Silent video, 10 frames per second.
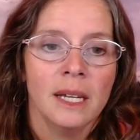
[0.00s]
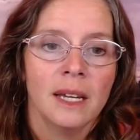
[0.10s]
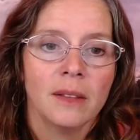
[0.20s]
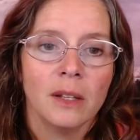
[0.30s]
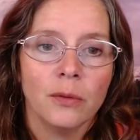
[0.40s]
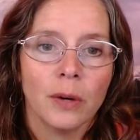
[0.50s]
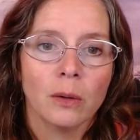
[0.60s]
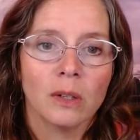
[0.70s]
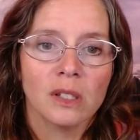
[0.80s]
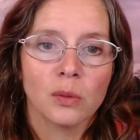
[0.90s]
And then
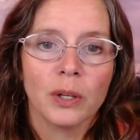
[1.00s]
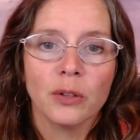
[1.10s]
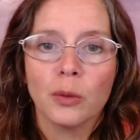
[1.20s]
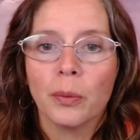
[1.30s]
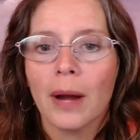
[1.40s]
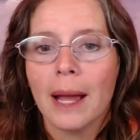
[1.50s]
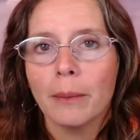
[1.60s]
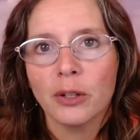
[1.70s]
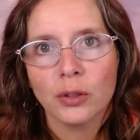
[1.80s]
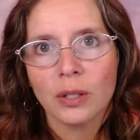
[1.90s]
focus. What are the
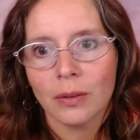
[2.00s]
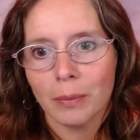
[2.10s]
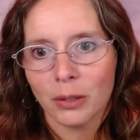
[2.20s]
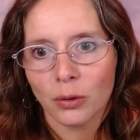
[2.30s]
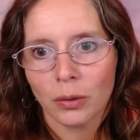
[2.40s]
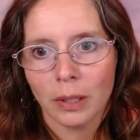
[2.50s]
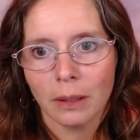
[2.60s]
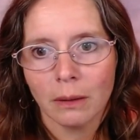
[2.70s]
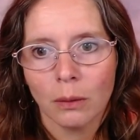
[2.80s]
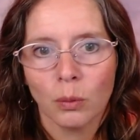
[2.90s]
parameters of the
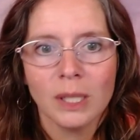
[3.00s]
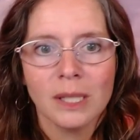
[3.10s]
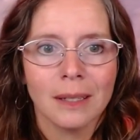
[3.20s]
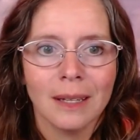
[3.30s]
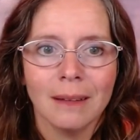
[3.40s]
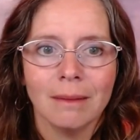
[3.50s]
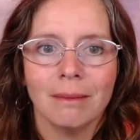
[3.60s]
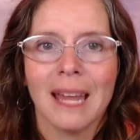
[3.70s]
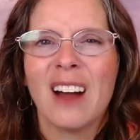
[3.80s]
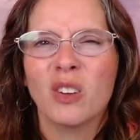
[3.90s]
mentoring? What's in it
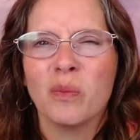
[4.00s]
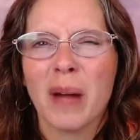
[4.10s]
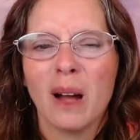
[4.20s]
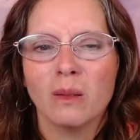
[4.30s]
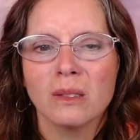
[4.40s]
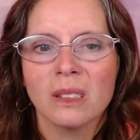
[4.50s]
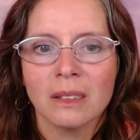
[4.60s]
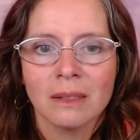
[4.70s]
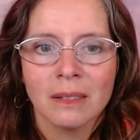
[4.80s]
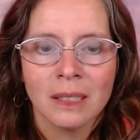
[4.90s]
and out of bounds?
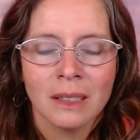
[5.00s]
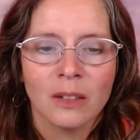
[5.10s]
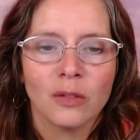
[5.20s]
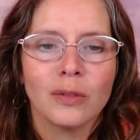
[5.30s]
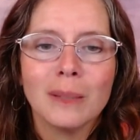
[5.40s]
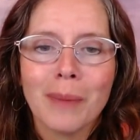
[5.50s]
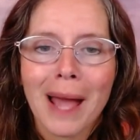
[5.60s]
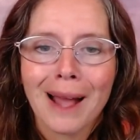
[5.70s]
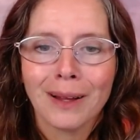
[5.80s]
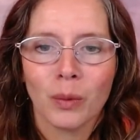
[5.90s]

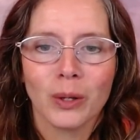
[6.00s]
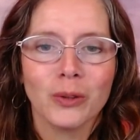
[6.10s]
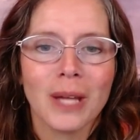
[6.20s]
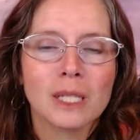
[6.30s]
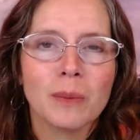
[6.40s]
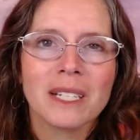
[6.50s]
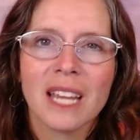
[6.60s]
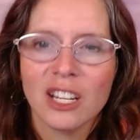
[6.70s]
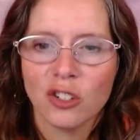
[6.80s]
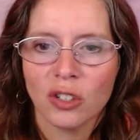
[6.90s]
Feedback. What are the
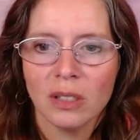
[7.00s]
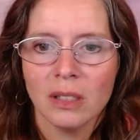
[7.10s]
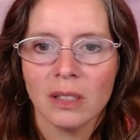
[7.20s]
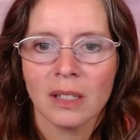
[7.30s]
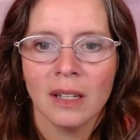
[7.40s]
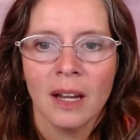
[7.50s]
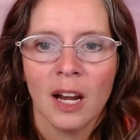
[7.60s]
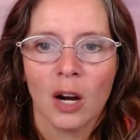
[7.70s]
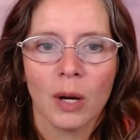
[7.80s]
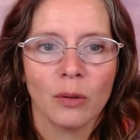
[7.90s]
expectations
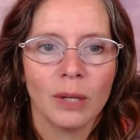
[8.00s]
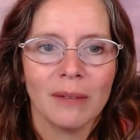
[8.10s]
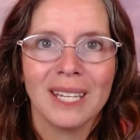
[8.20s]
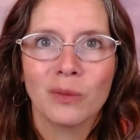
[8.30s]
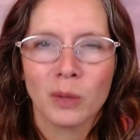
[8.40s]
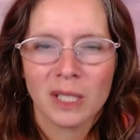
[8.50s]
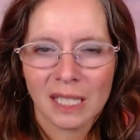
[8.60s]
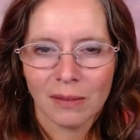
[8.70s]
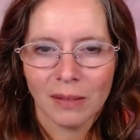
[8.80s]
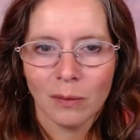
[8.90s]
around giving and
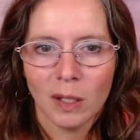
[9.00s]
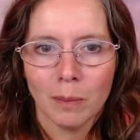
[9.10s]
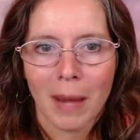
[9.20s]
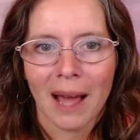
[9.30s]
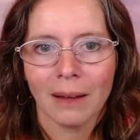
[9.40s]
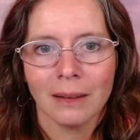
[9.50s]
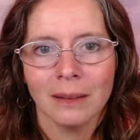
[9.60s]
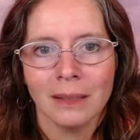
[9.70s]
receiving feedback?